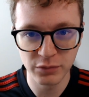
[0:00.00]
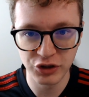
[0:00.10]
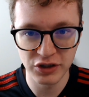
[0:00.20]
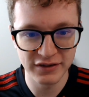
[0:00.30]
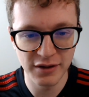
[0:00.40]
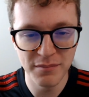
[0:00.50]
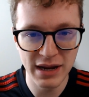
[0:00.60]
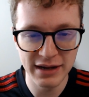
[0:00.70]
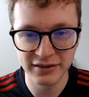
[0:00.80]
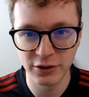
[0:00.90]
which is the
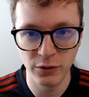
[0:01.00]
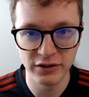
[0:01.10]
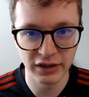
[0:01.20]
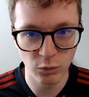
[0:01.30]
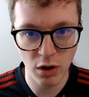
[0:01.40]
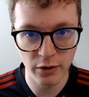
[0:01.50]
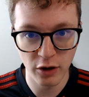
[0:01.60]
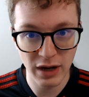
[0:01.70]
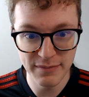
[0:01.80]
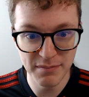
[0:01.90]
main series I run
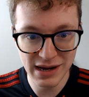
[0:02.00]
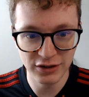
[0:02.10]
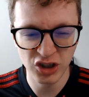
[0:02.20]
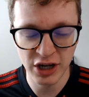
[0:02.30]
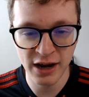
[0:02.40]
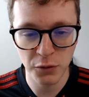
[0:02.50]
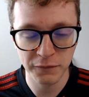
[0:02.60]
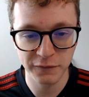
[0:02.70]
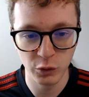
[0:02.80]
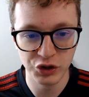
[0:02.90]
on my main channel,
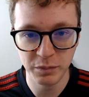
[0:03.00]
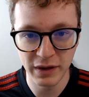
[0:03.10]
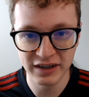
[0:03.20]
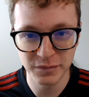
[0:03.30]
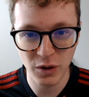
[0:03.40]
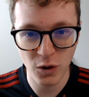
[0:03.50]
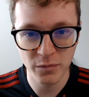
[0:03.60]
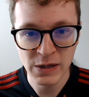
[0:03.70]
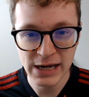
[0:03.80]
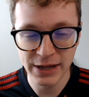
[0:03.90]
Foolish Baseball,